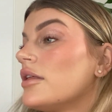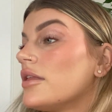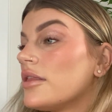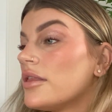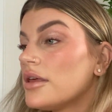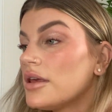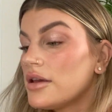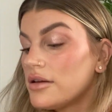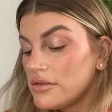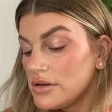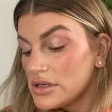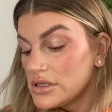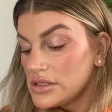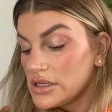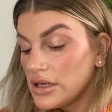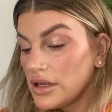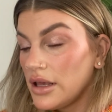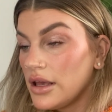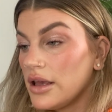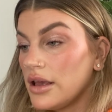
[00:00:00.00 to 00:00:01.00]
there is
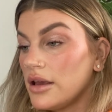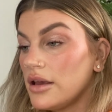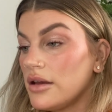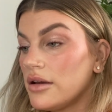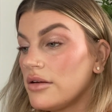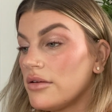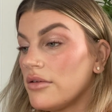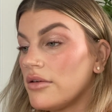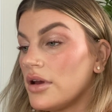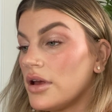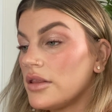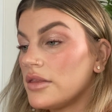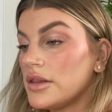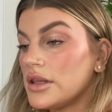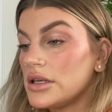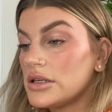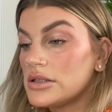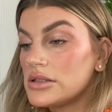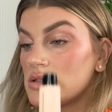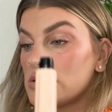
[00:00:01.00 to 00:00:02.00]
a hair on
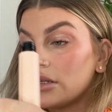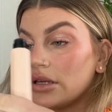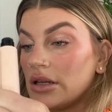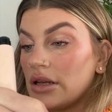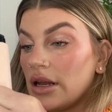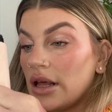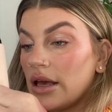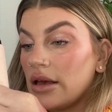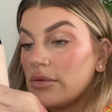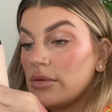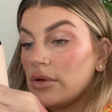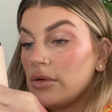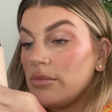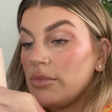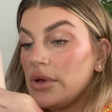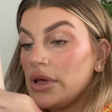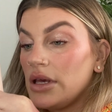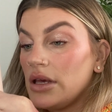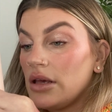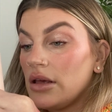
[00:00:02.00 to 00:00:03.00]
this and I
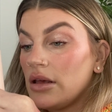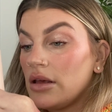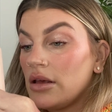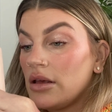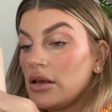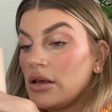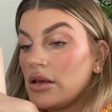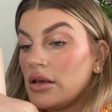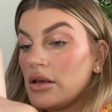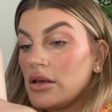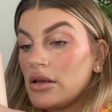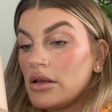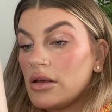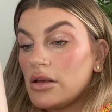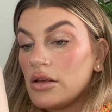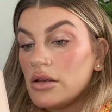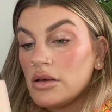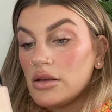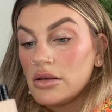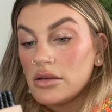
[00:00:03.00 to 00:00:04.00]
would be
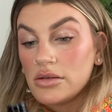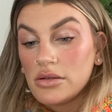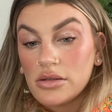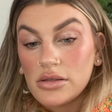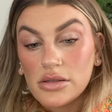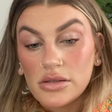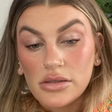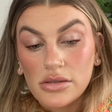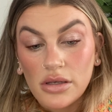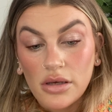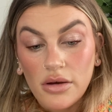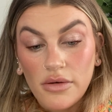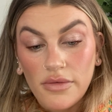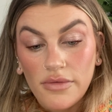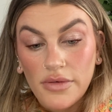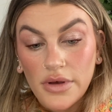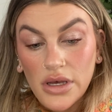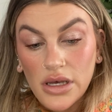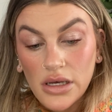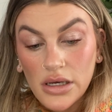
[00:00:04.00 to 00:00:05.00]
so
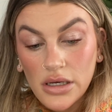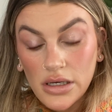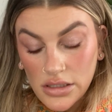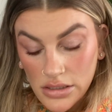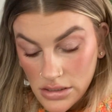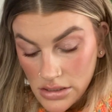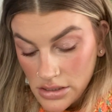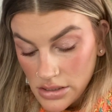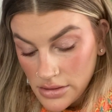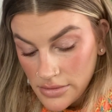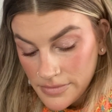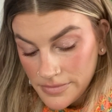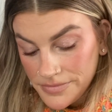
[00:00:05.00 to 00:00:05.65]
fucked.